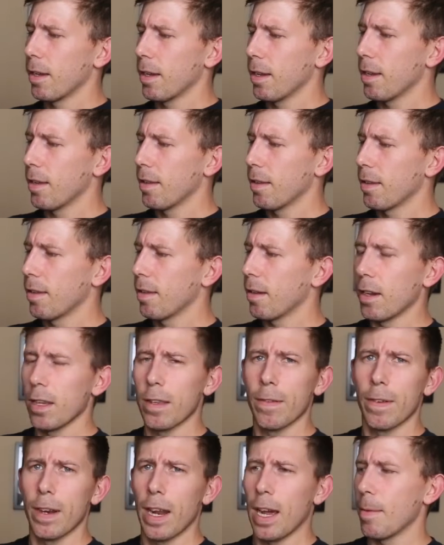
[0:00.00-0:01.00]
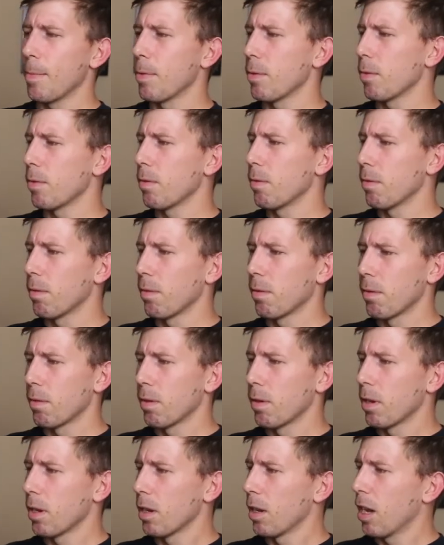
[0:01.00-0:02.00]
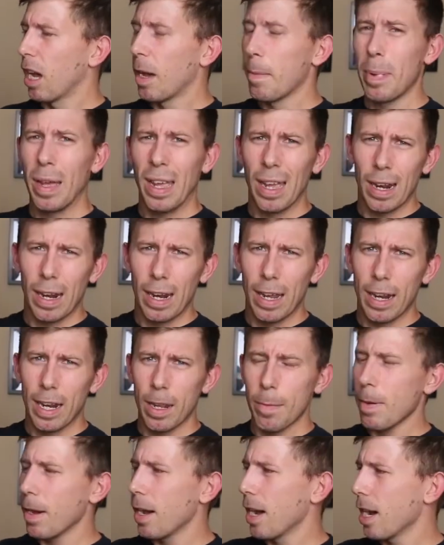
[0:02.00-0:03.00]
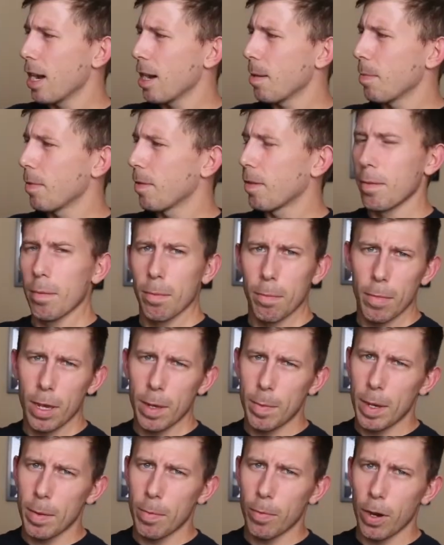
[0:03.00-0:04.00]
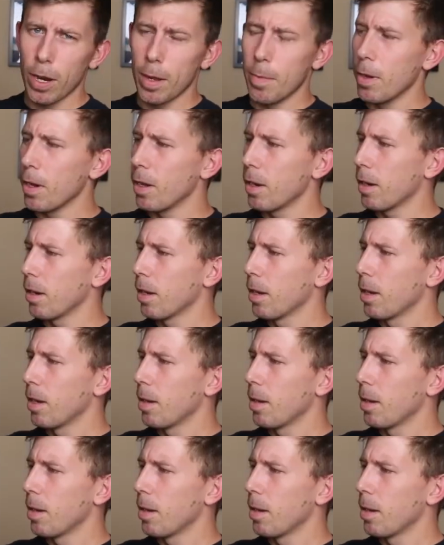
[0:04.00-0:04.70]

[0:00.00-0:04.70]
it's the size of an apple, a pink lady perhaps, maybe a Brayburn,